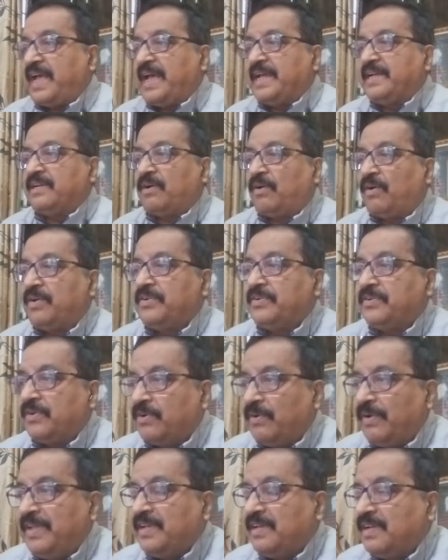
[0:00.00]
an
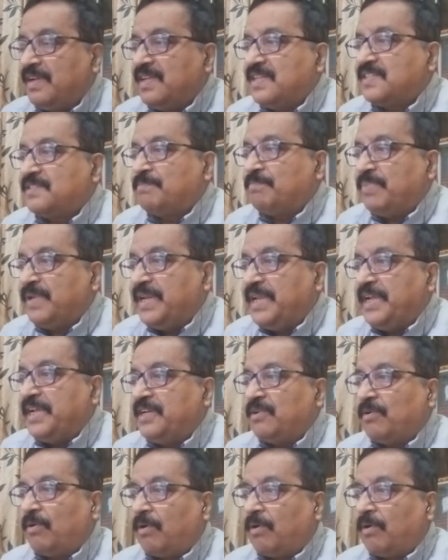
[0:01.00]
ongoing spirit